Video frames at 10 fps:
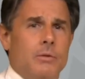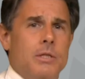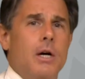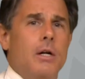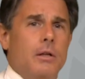
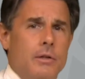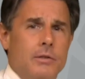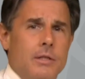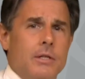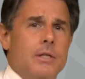which
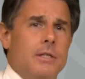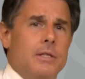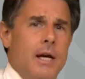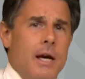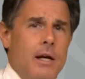looks into the
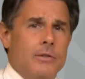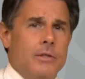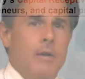details